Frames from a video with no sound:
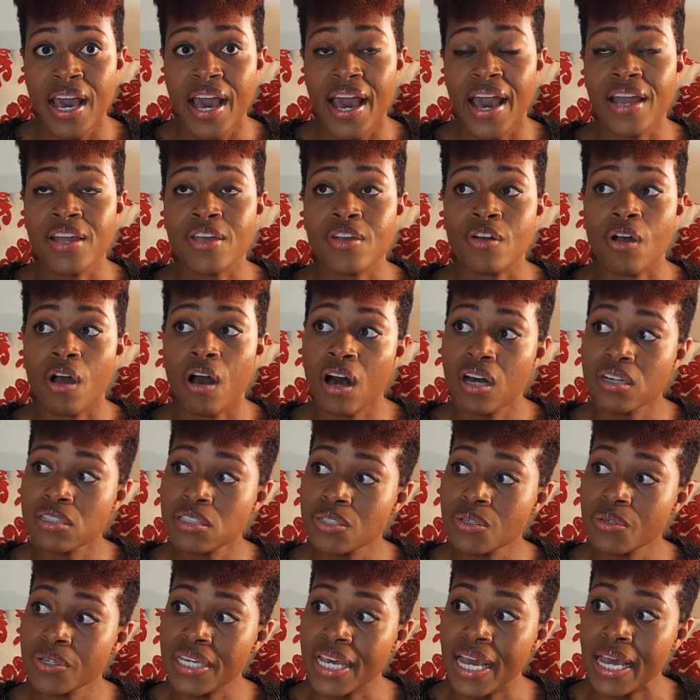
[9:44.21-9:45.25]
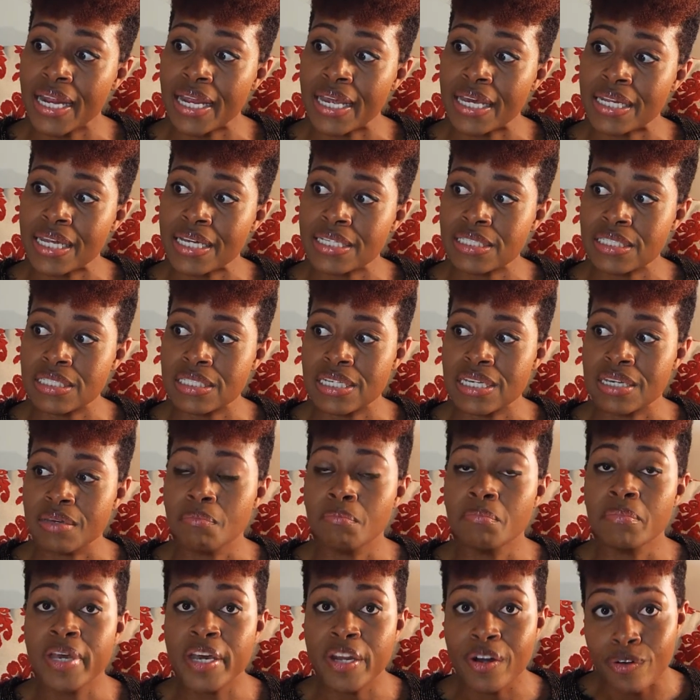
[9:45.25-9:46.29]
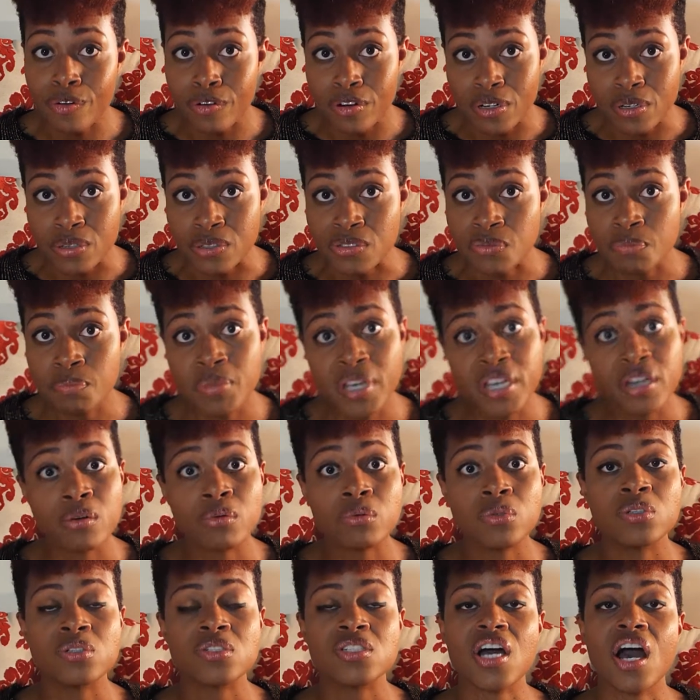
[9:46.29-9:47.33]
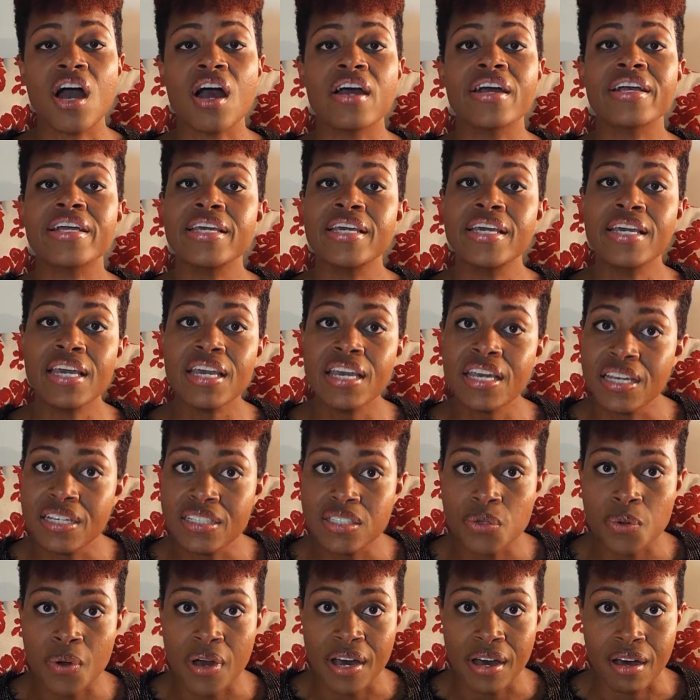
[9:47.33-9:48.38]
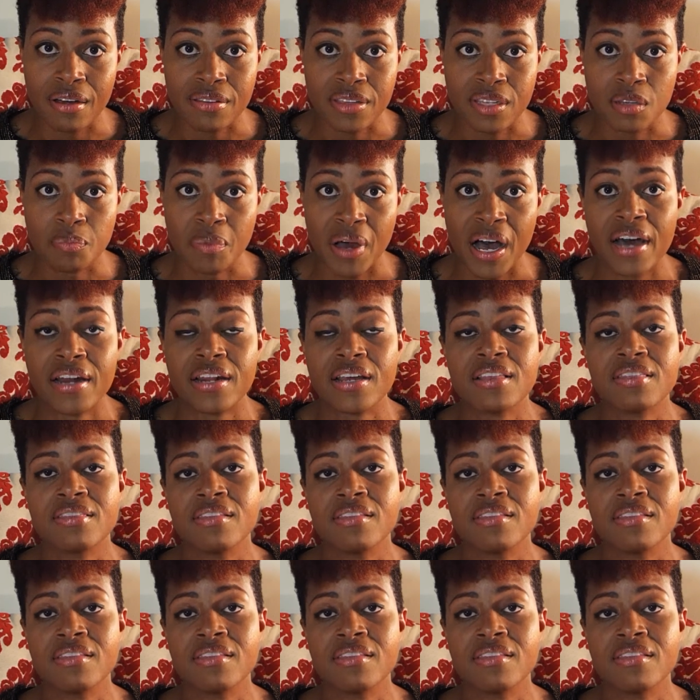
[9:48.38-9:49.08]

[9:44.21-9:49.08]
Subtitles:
And you're also getting, let's see, minerals. Minerals are key to a healthy body.